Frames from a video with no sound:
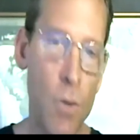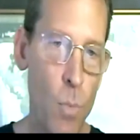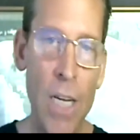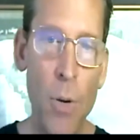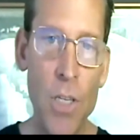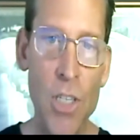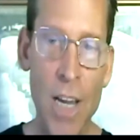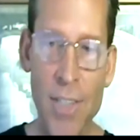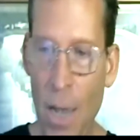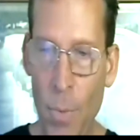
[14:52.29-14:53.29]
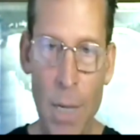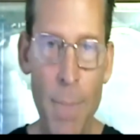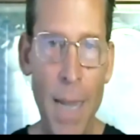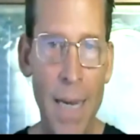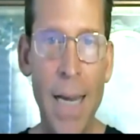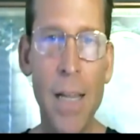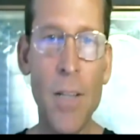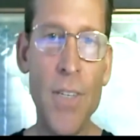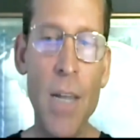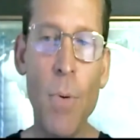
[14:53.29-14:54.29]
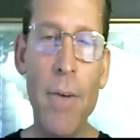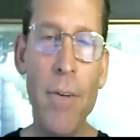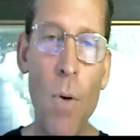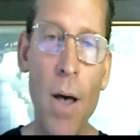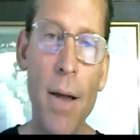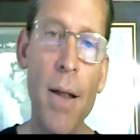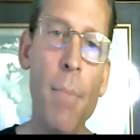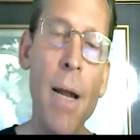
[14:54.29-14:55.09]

We can always change that. We can make it an L L C, whatever you want.